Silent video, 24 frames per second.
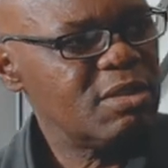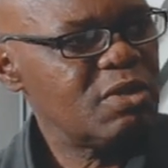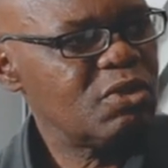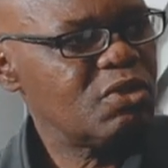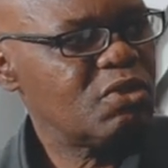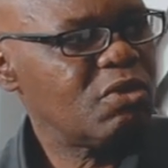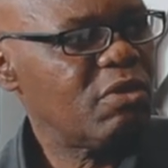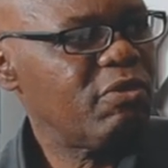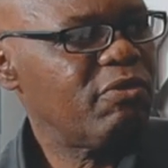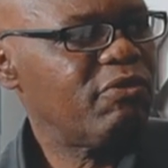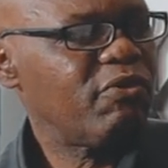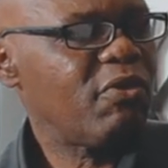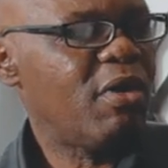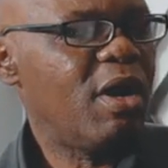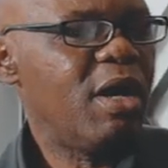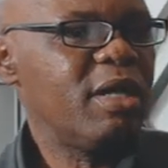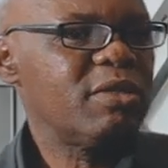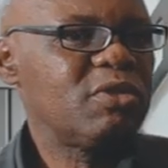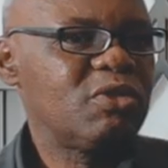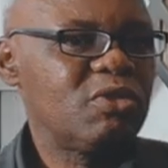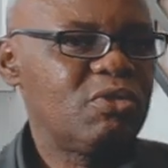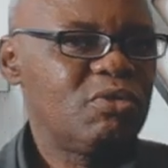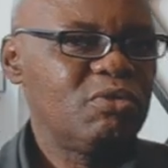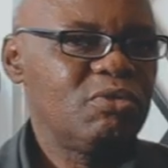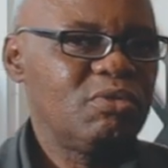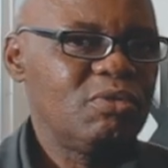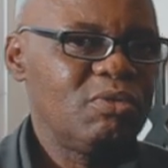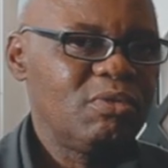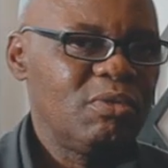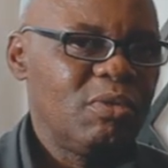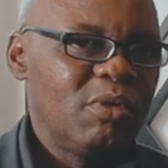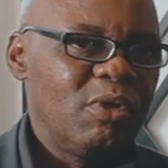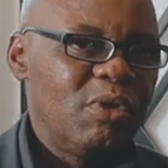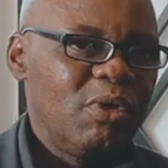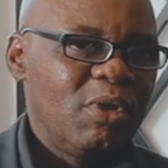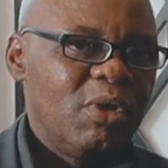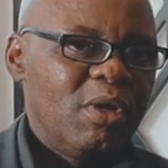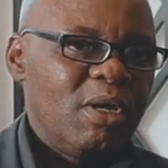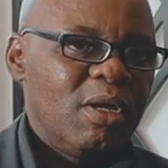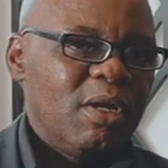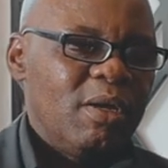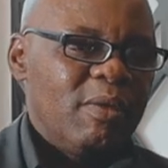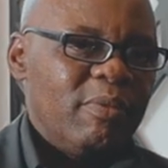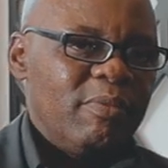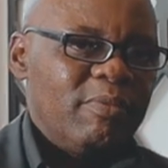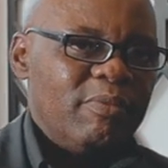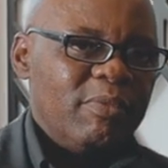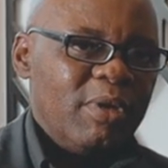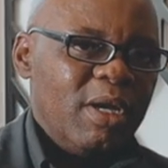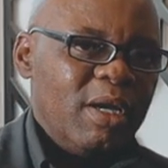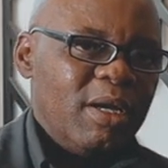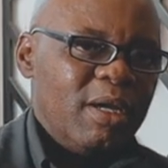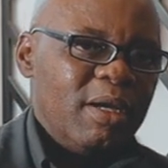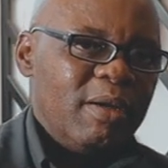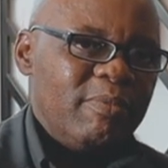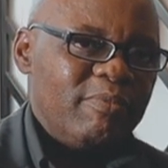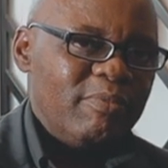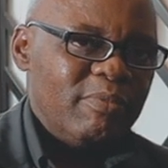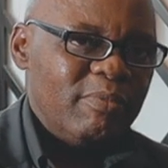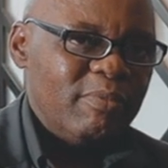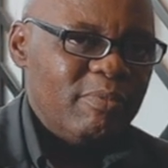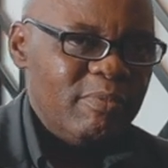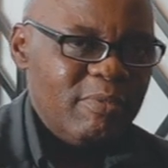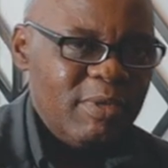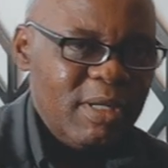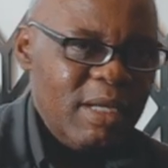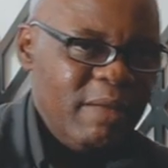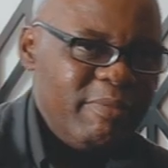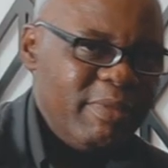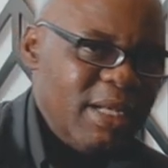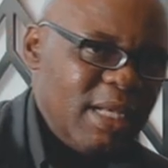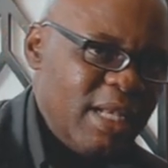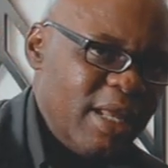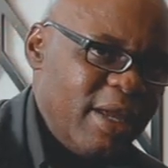So for us to, um, let me